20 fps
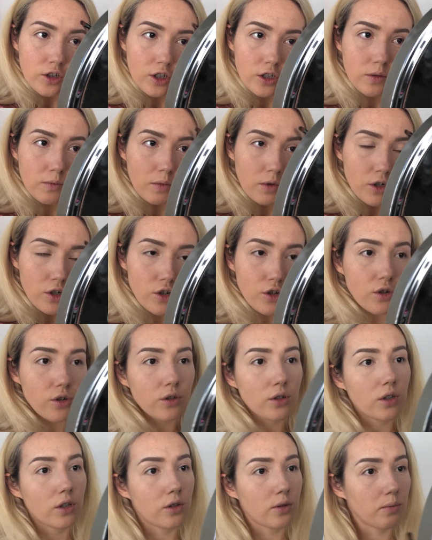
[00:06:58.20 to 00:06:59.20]
Just make
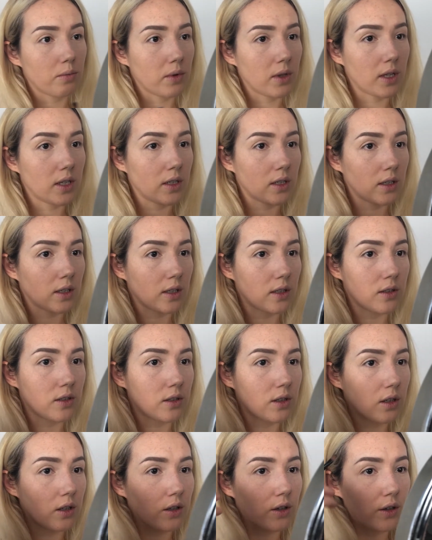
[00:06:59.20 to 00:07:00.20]
sure that you blend in
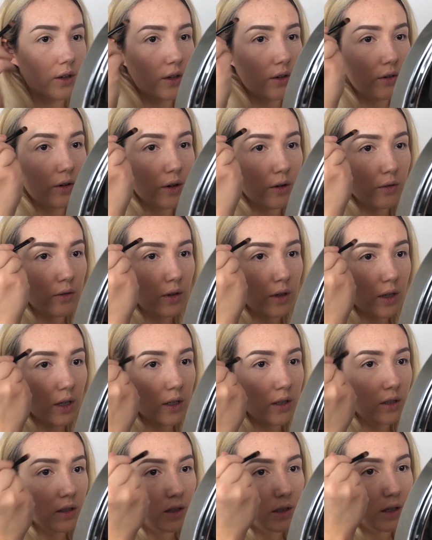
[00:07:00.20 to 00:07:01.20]
concealer around
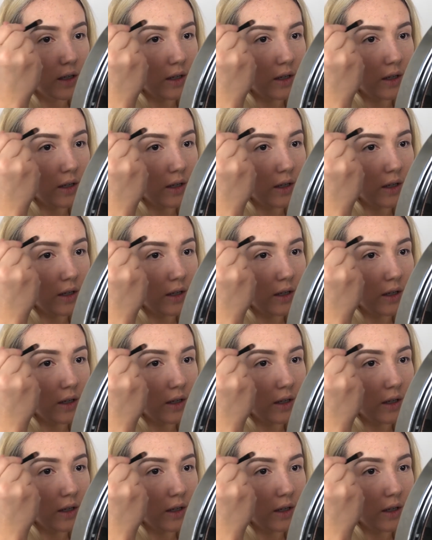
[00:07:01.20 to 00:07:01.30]
eyes